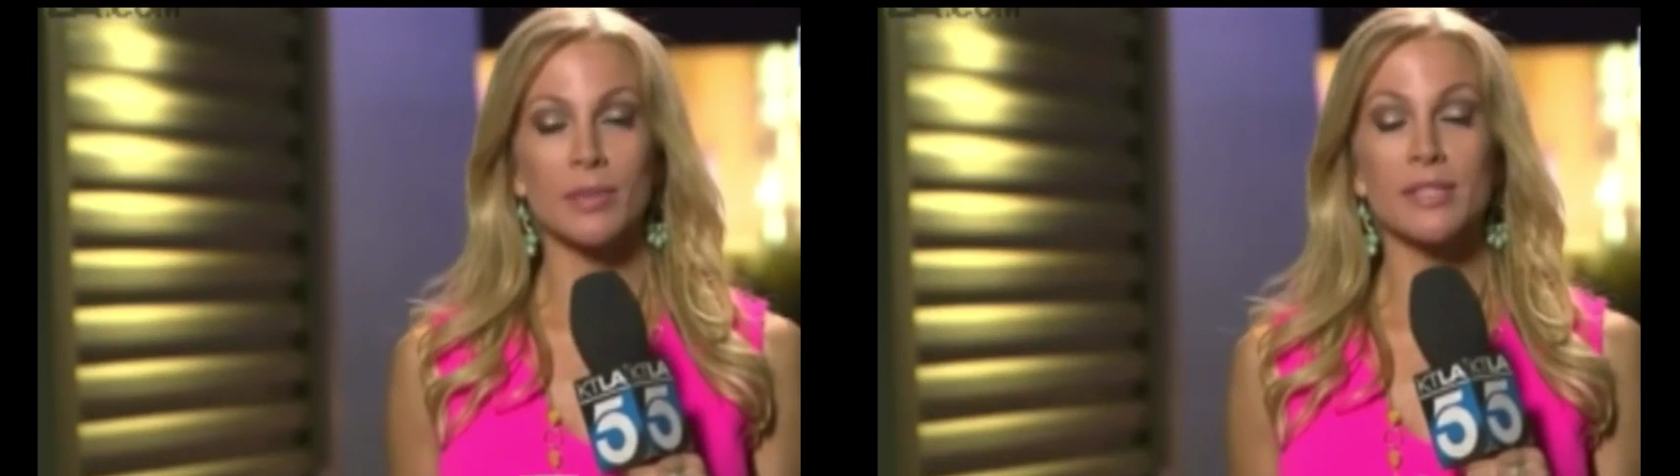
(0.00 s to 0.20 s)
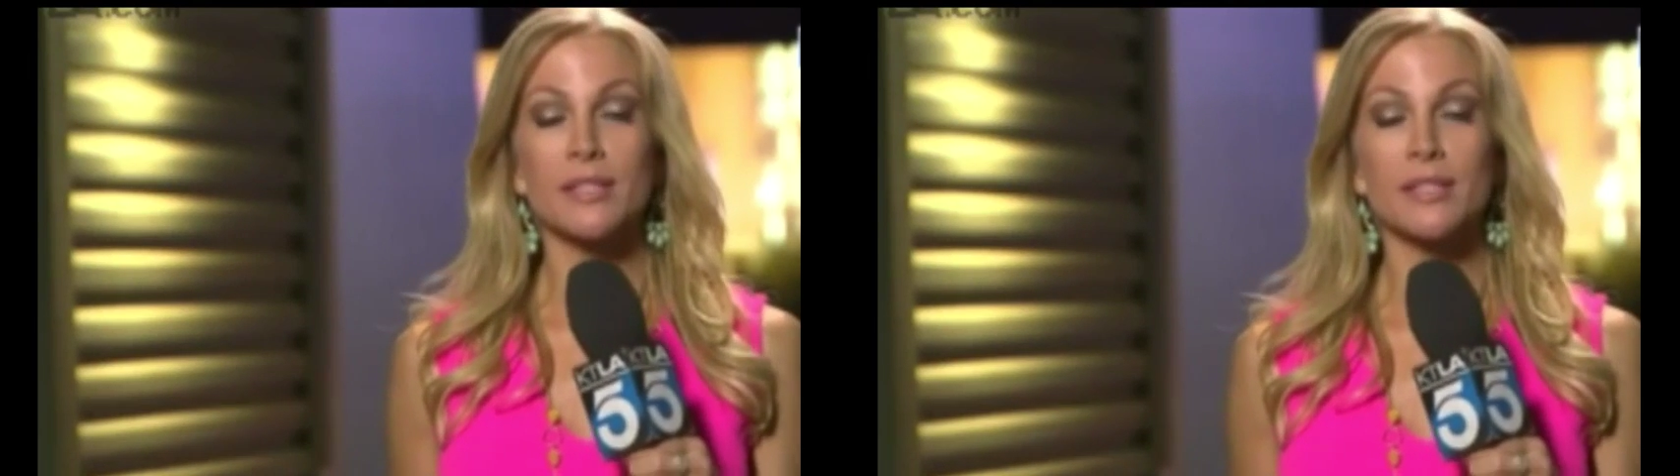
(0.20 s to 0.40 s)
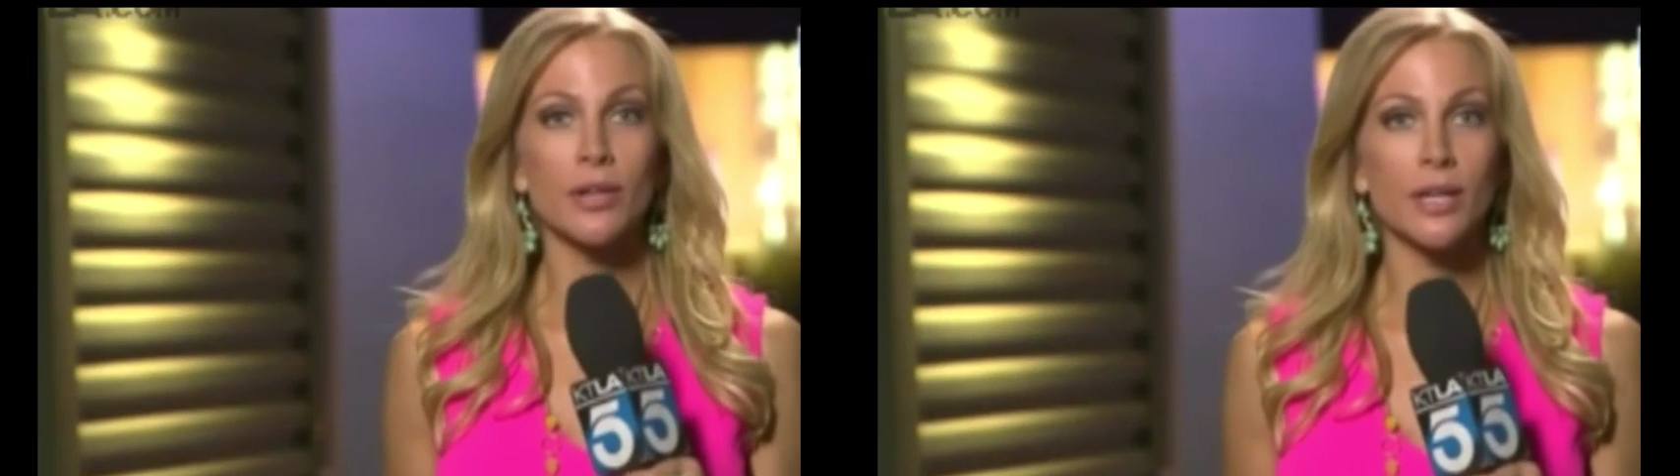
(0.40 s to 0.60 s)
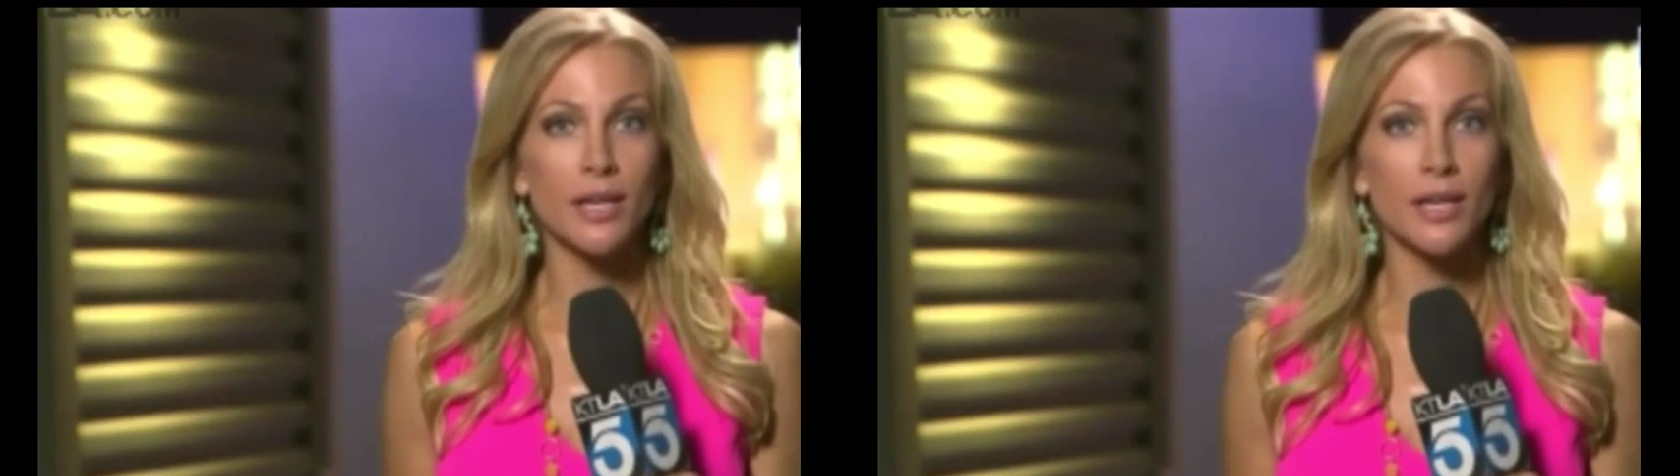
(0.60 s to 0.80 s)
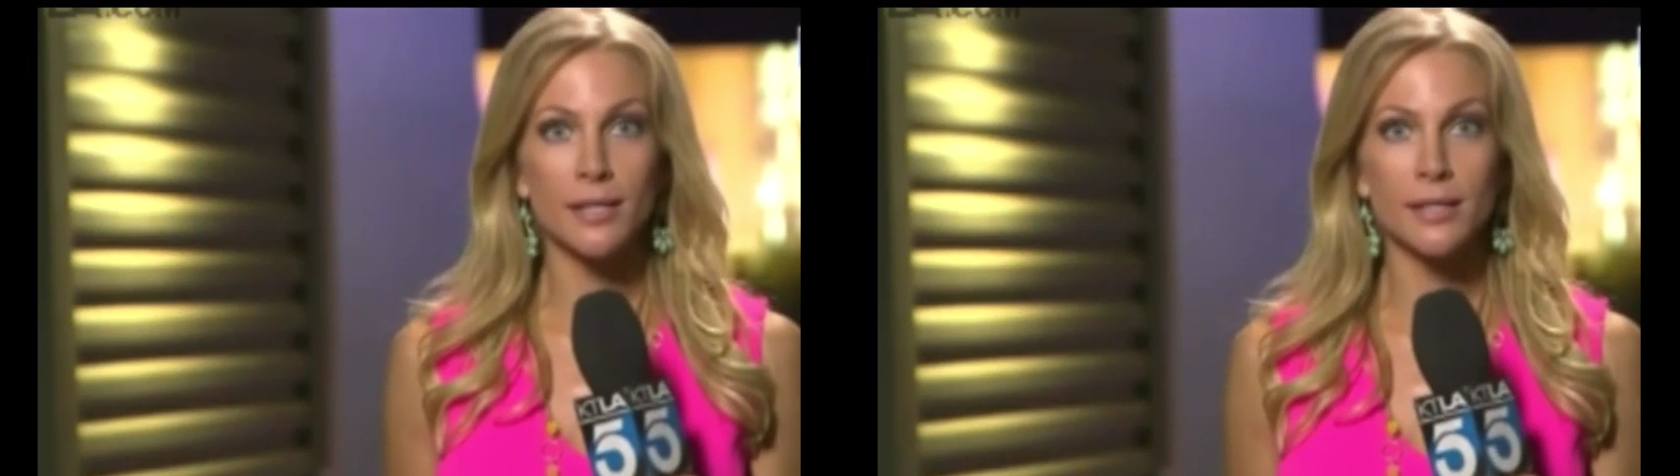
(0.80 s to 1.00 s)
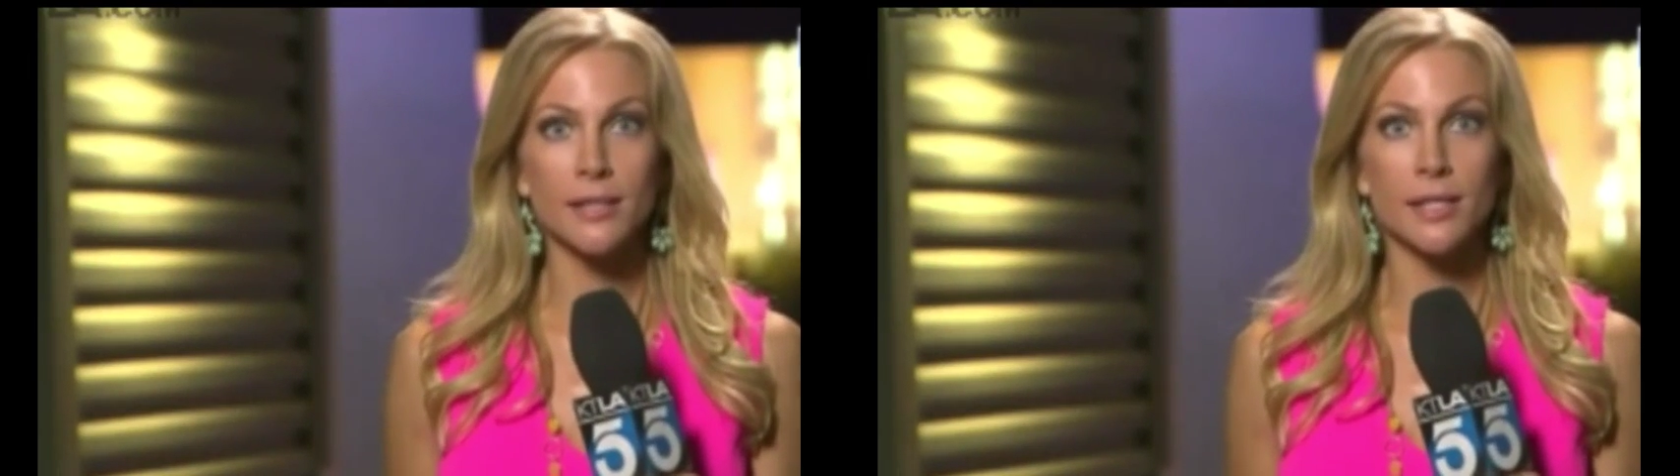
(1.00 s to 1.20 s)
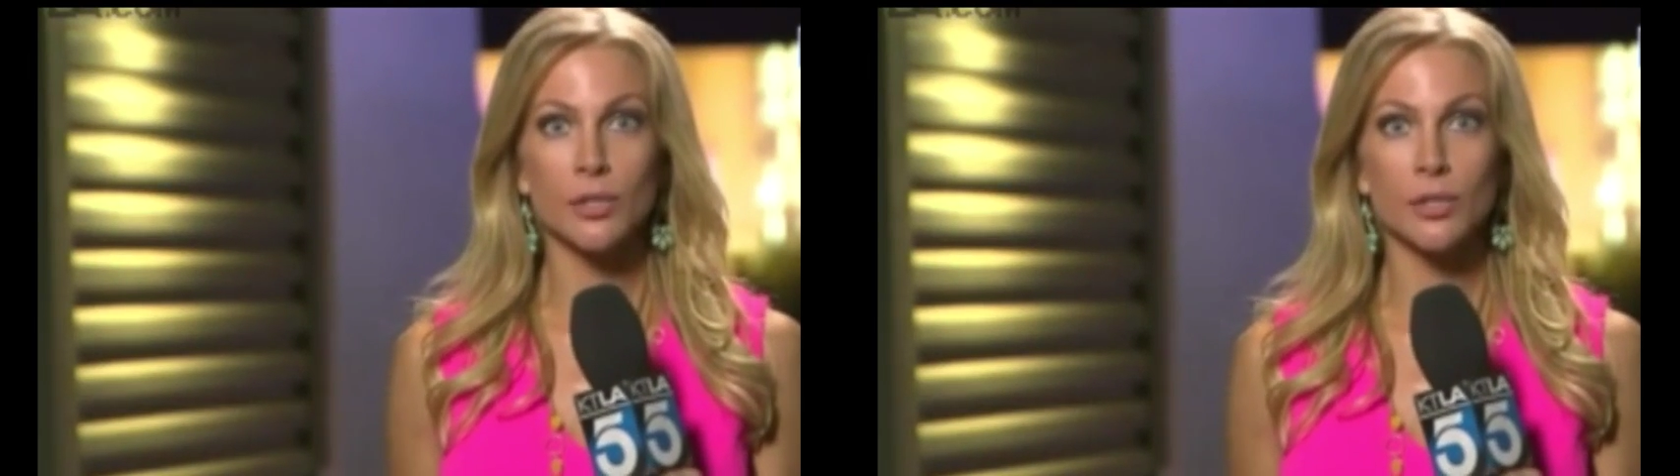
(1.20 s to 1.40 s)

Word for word: But Saturday night, he says his